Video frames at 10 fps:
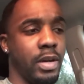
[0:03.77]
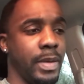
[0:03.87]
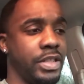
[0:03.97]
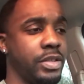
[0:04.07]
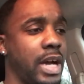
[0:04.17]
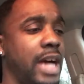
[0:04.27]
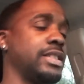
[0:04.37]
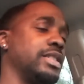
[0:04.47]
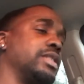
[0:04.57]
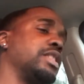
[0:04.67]
As you
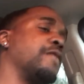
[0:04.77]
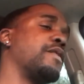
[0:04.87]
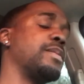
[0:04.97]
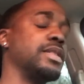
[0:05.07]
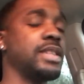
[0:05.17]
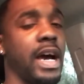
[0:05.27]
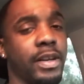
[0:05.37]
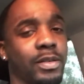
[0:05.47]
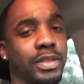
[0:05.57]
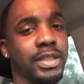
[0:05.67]
guys can see from the
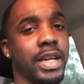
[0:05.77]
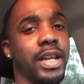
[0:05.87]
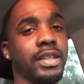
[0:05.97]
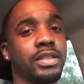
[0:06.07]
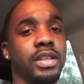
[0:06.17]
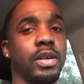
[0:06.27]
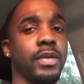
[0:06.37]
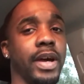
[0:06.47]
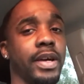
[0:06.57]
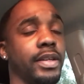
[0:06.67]
title, it's Getting to
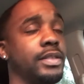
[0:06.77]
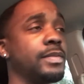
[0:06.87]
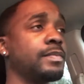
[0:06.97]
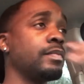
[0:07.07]
Know Hayes.